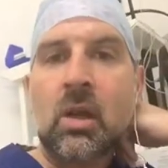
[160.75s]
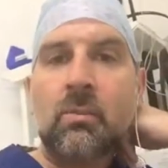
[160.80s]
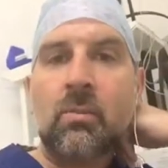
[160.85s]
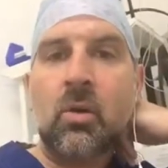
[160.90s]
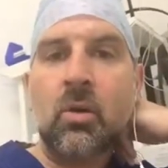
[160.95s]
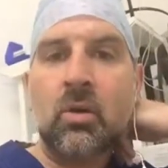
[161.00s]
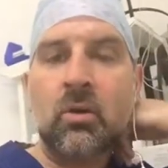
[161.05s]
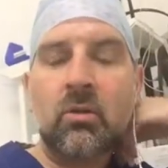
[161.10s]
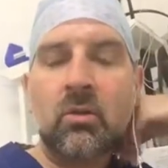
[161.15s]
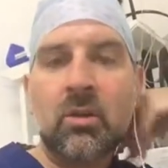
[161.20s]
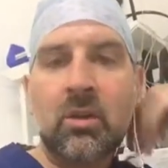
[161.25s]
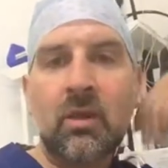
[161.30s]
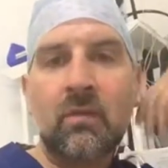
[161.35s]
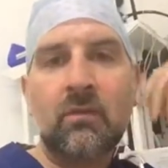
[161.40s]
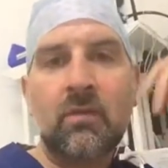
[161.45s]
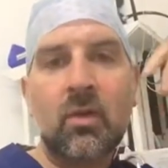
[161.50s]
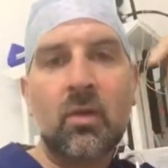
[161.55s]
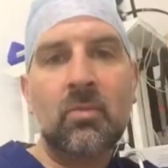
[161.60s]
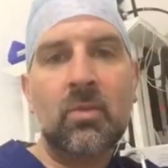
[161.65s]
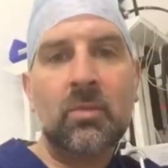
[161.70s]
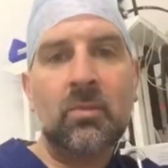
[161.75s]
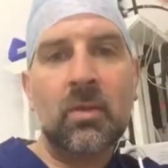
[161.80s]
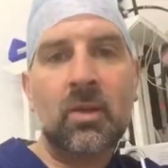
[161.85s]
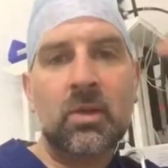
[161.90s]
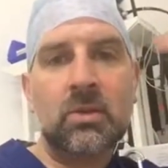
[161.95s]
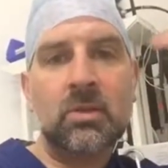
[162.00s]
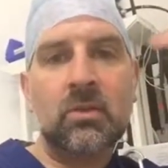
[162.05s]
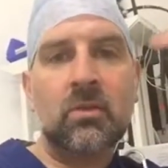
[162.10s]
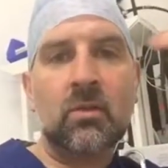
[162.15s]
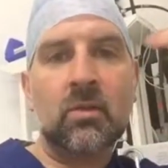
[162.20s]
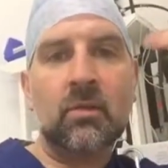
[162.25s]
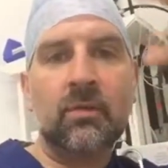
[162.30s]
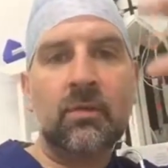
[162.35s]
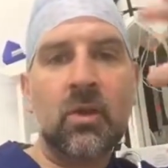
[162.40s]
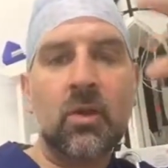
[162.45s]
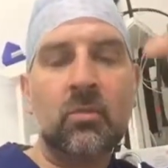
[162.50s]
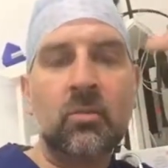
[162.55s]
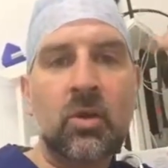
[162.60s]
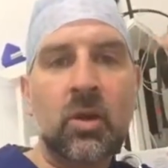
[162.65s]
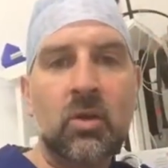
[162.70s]
Polyurethane foam implants have got a
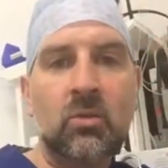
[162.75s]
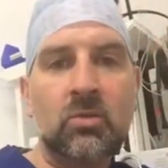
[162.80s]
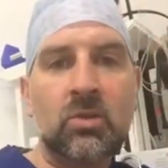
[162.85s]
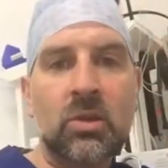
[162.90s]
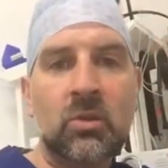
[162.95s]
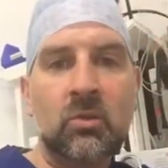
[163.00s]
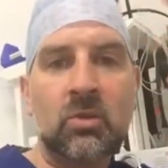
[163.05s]
foam coating,